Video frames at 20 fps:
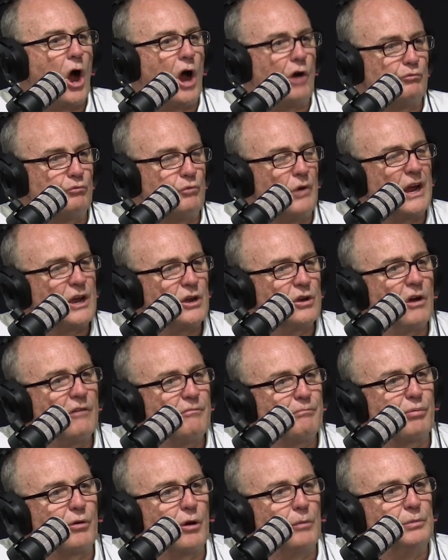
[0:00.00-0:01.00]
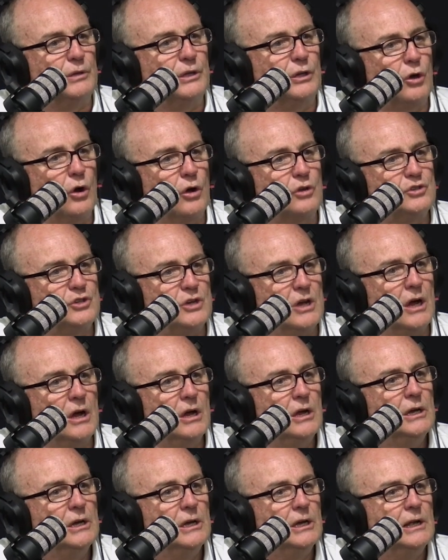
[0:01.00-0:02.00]
I reckon I've probably got you.
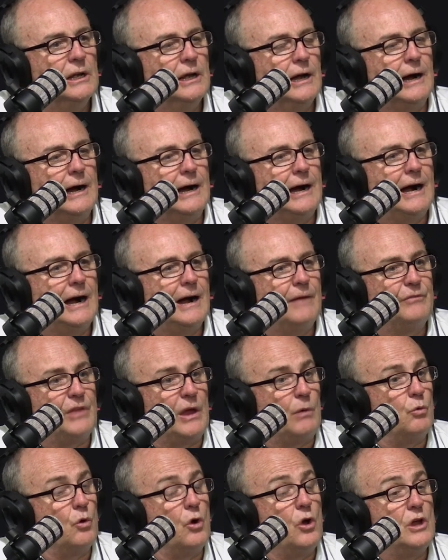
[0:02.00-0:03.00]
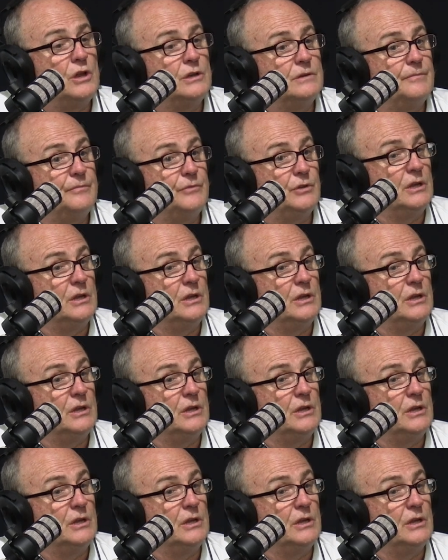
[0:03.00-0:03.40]
They weren't,